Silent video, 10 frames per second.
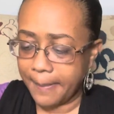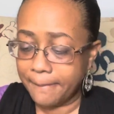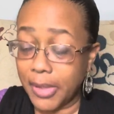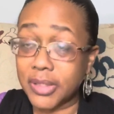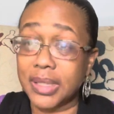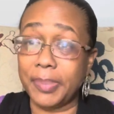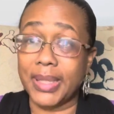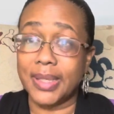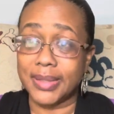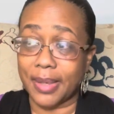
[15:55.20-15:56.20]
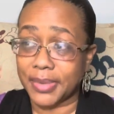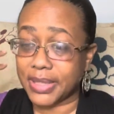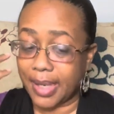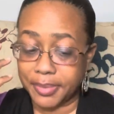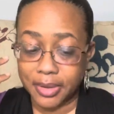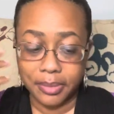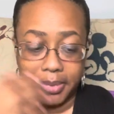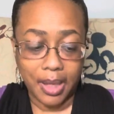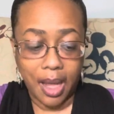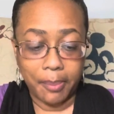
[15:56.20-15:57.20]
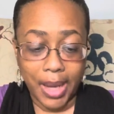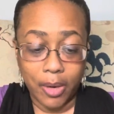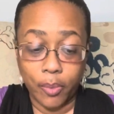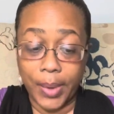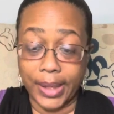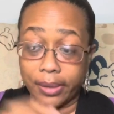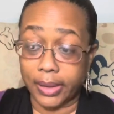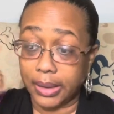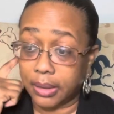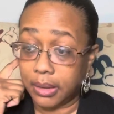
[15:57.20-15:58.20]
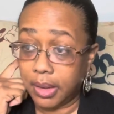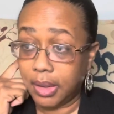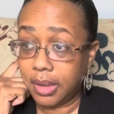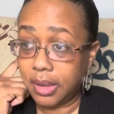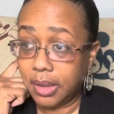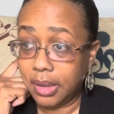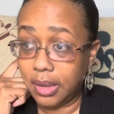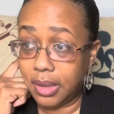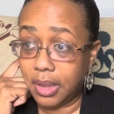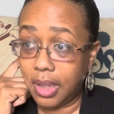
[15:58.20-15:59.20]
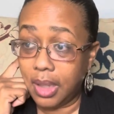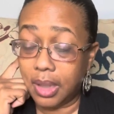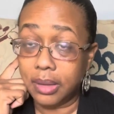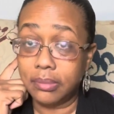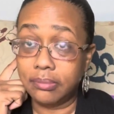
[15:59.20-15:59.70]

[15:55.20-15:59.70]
mostly because I was skeptical about wearing earbuds